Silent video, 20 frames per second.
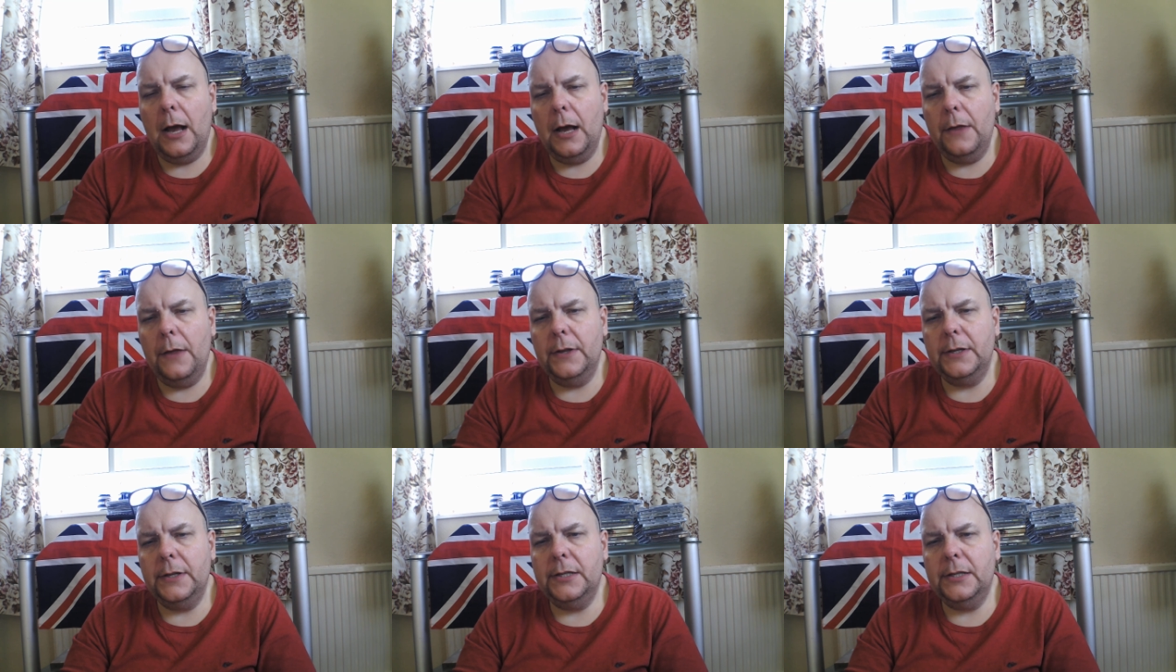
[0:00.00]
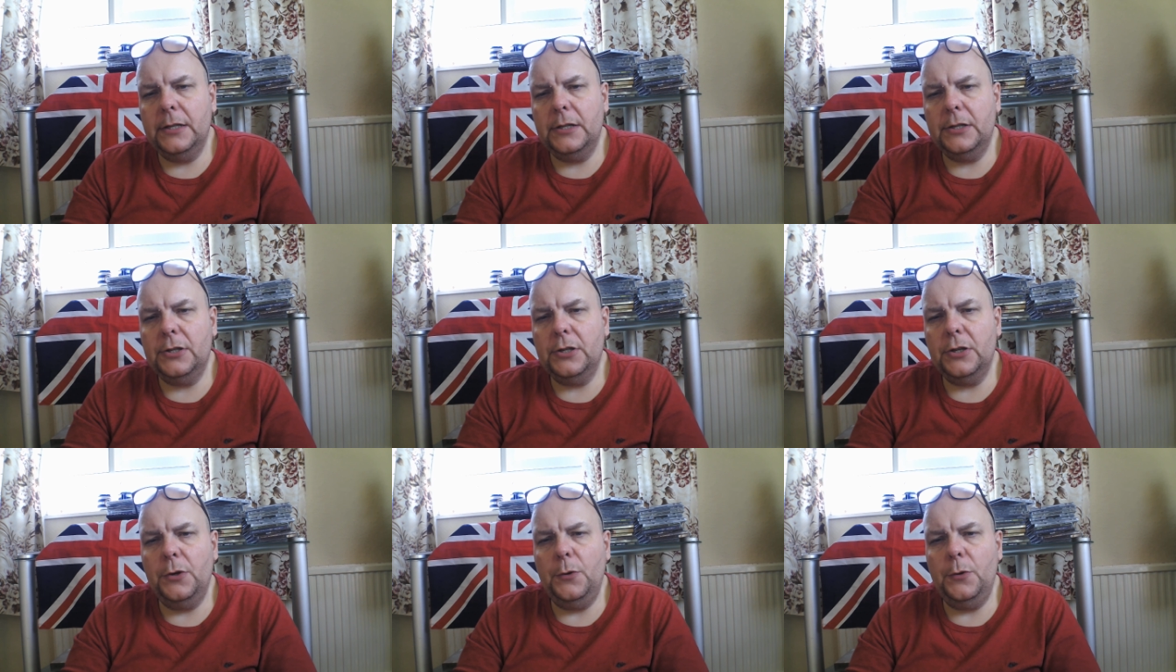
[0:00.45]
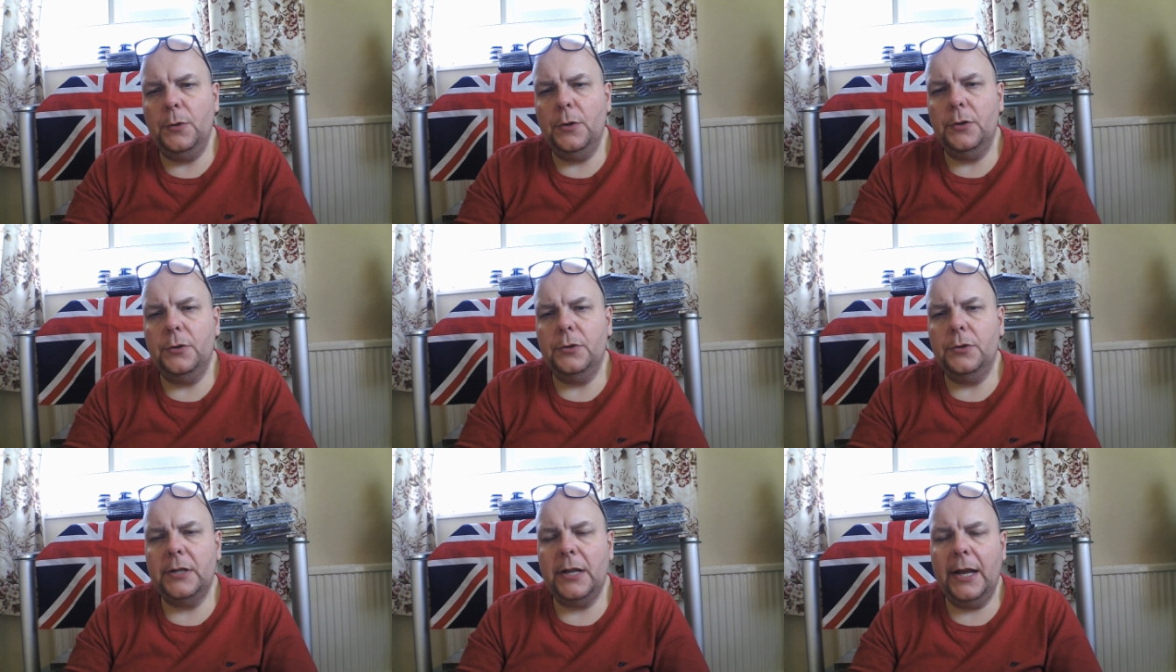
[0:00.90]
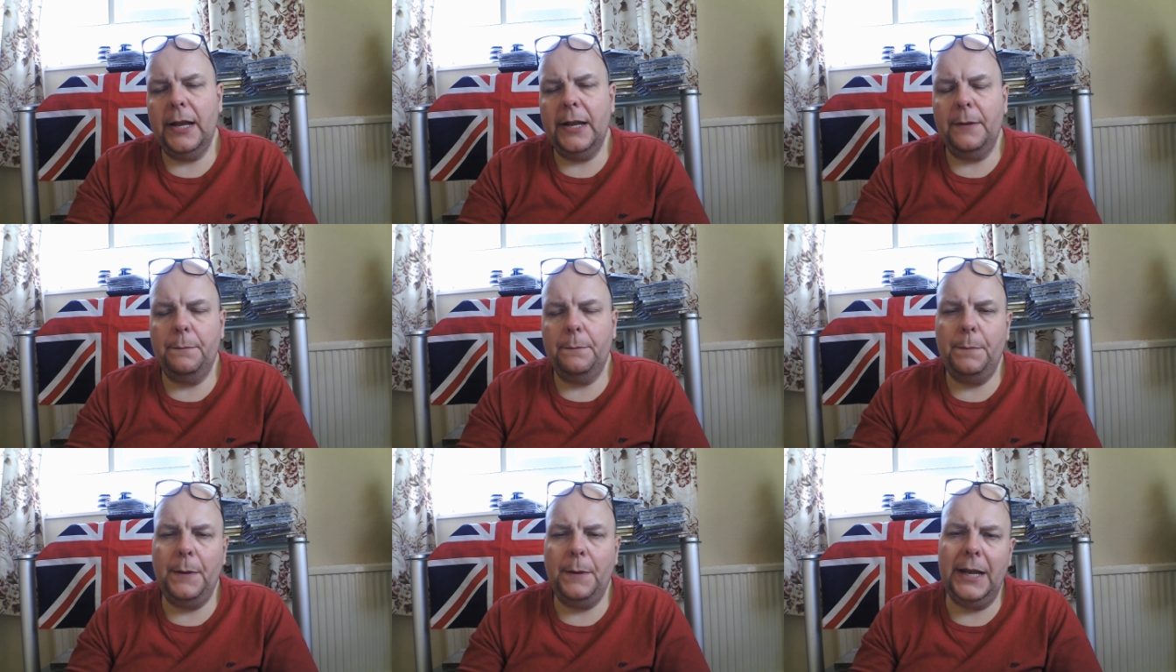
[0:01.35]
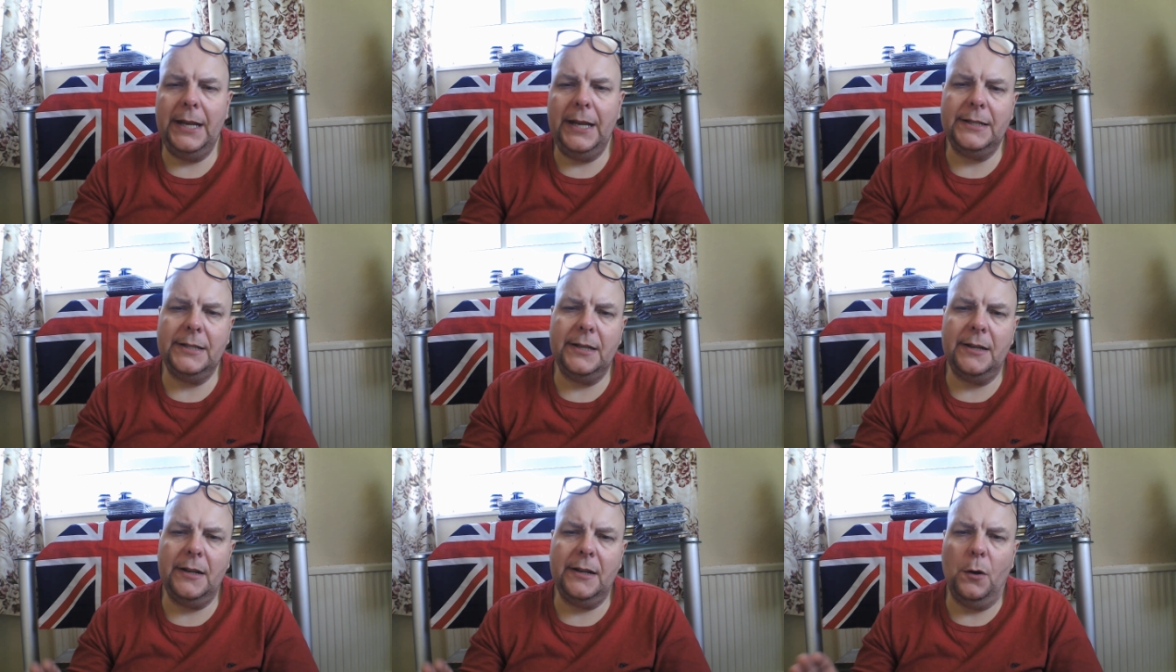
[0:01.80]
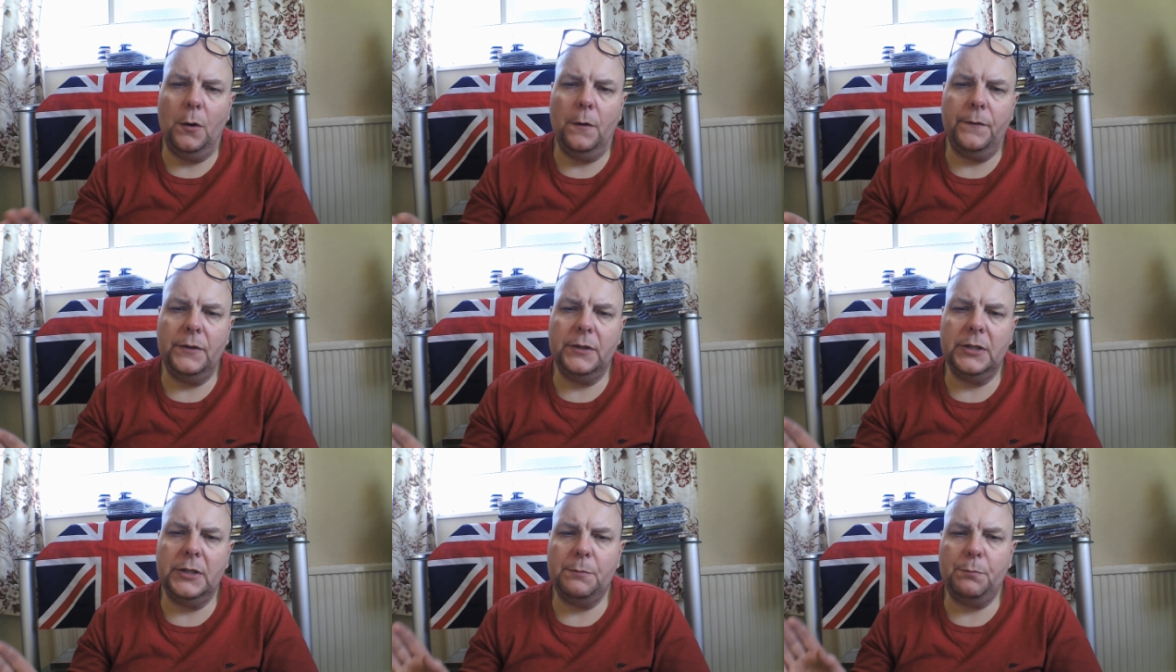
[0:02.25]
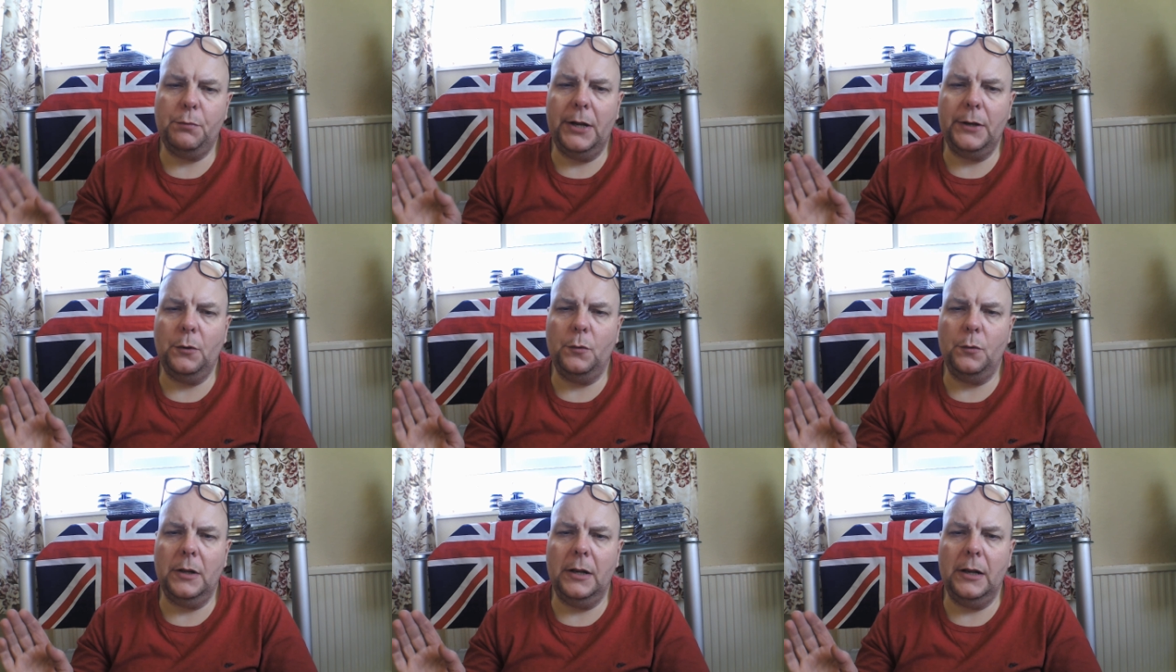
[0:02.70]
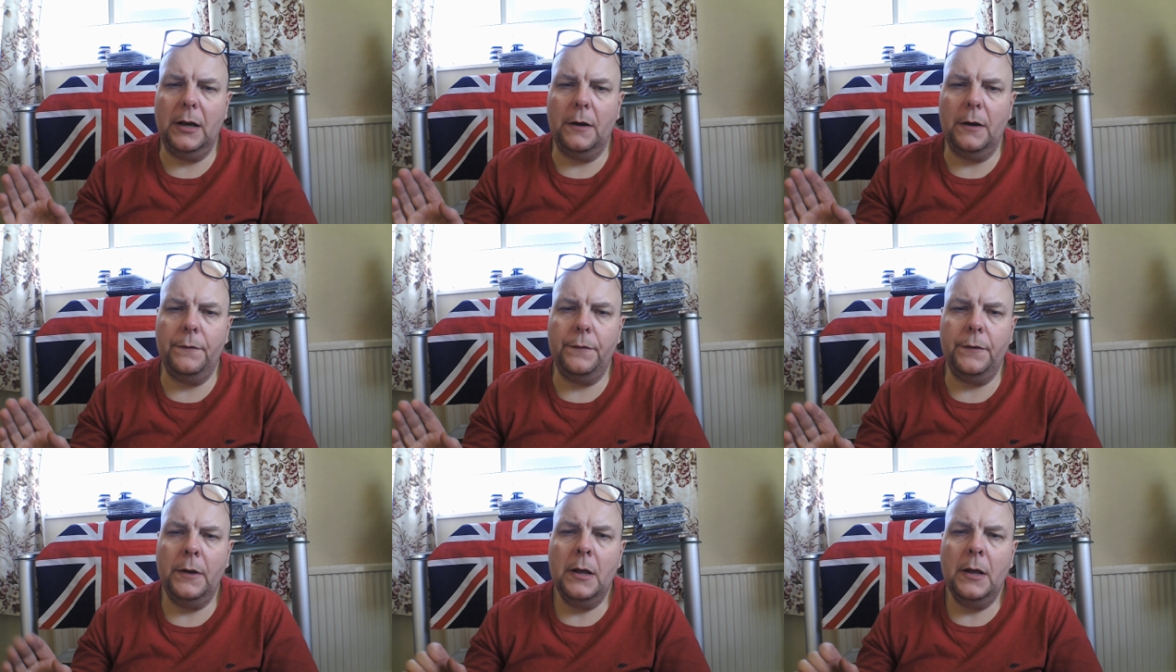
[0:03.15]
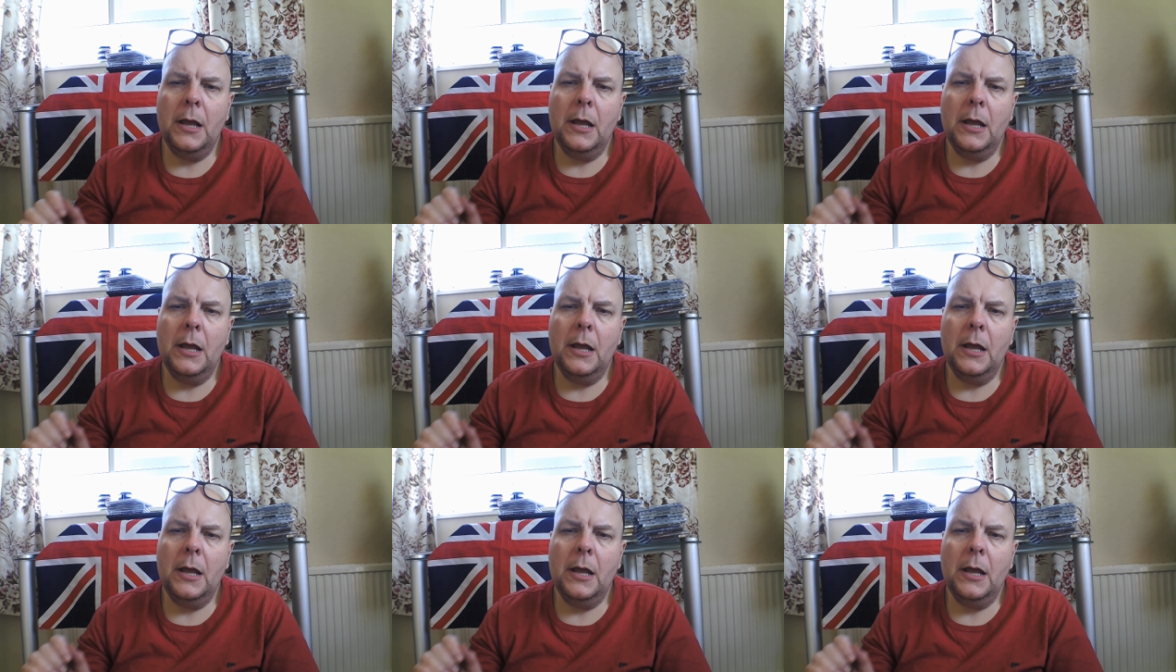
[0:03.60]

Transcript: This is a Zulu saying peace and love, and spread all the love.